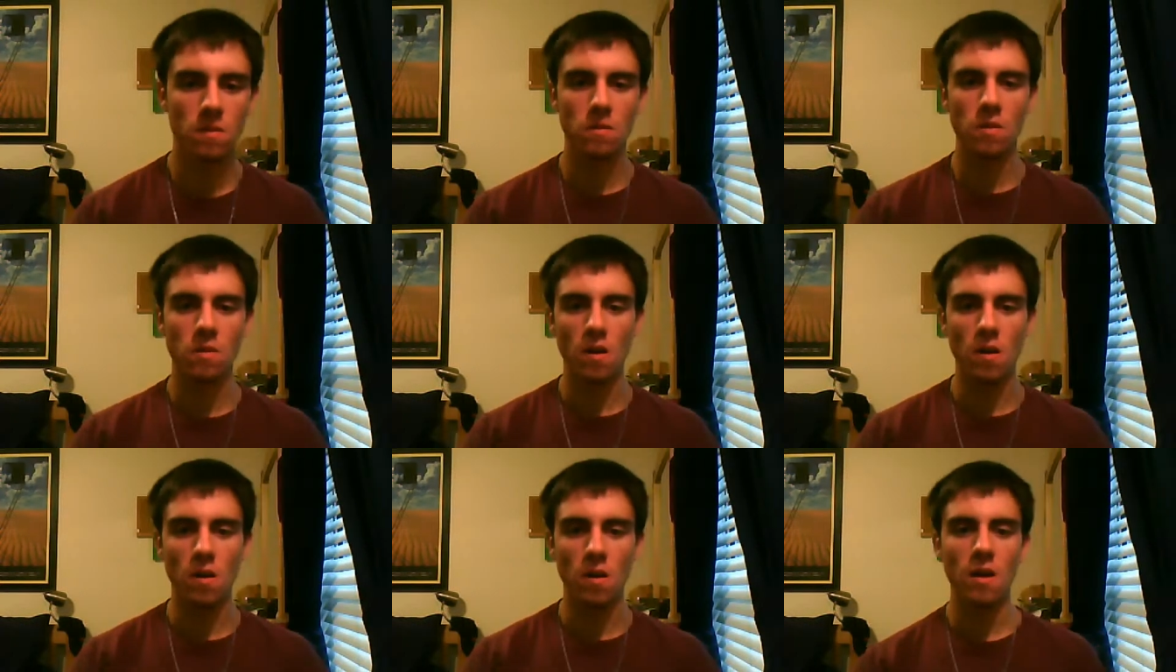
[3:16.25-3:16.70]

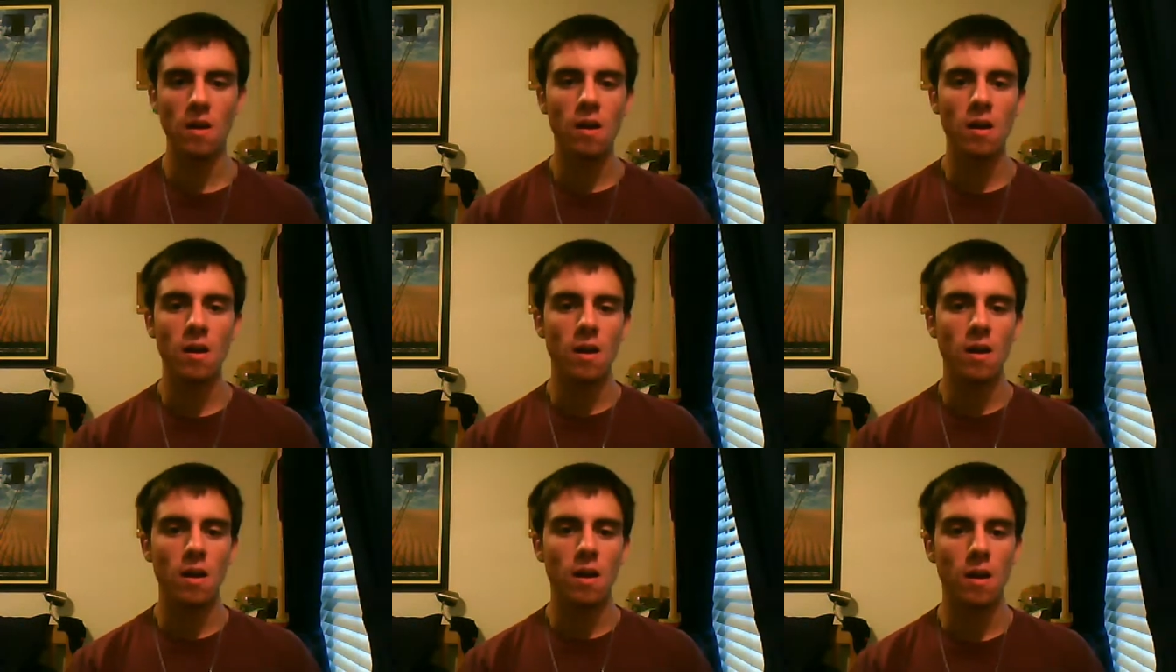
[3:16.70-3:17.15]
Alright.
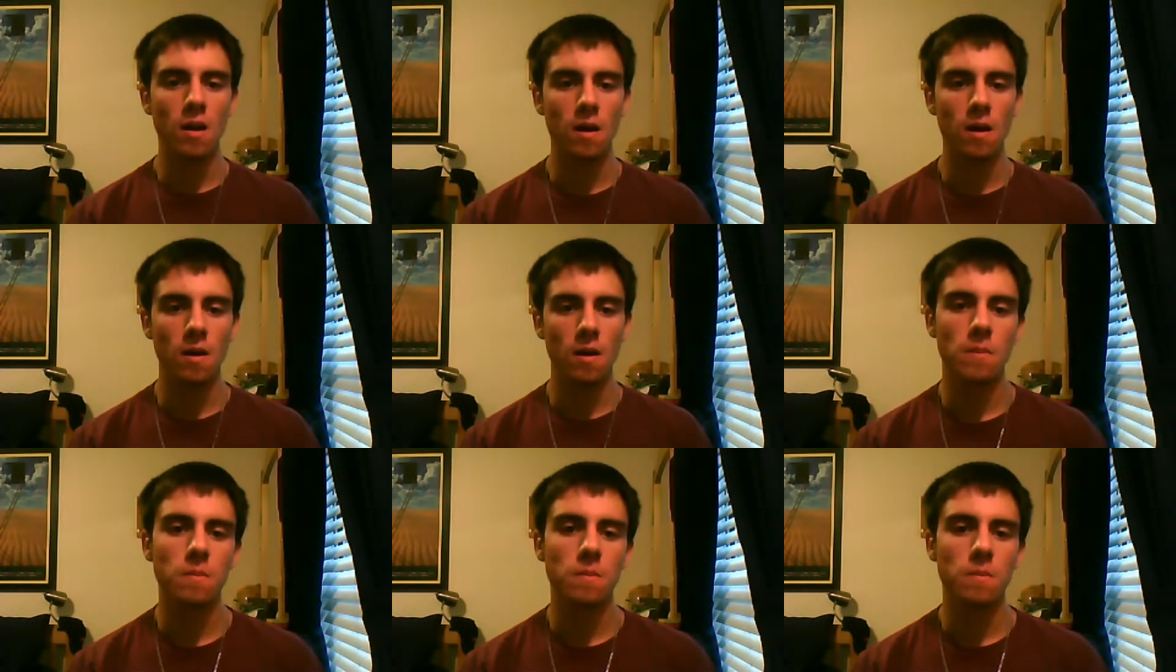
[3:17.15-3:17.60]

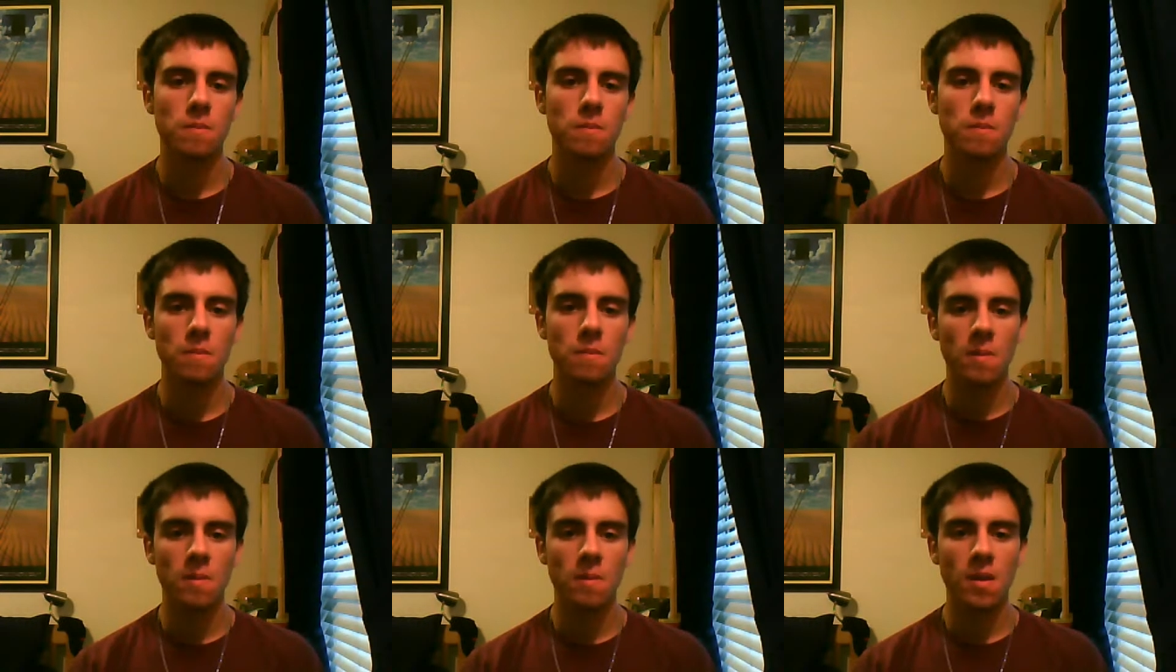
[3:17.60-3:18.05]

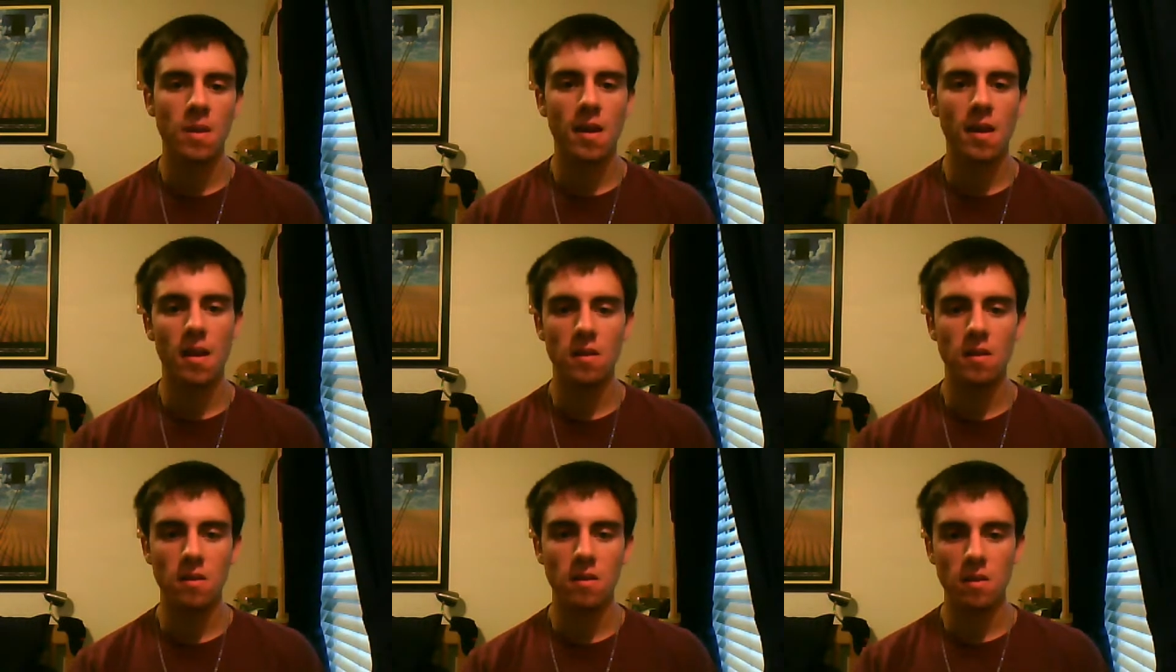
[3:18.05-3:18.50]

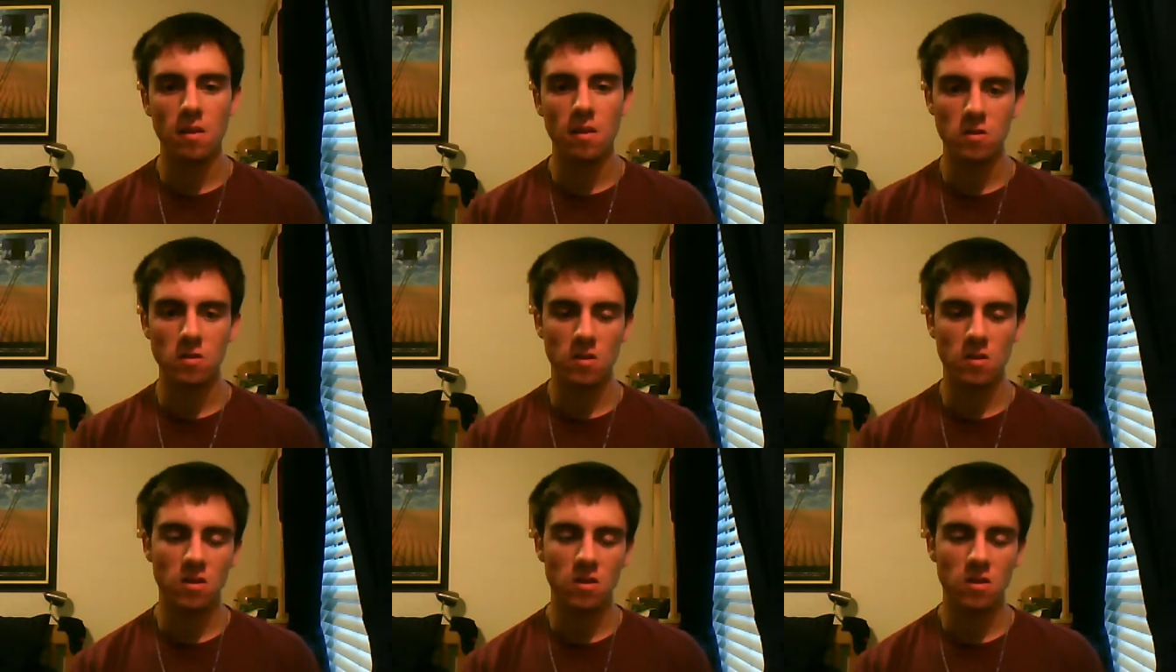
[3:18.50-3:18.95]
And he
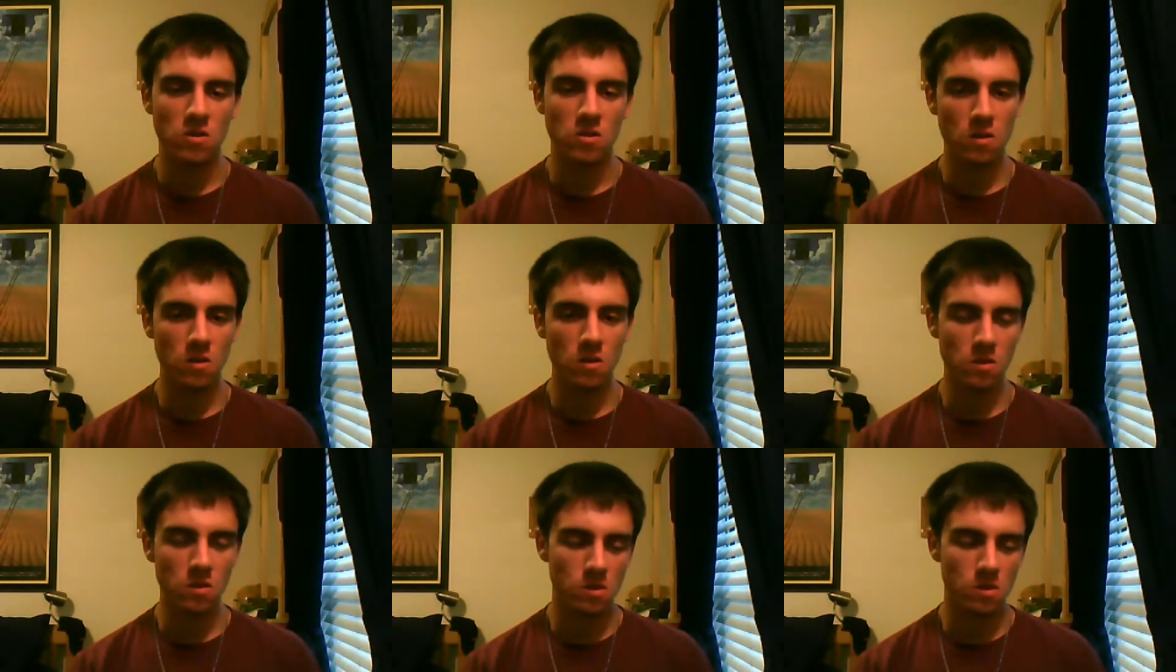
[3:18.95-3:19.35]
was like, sure.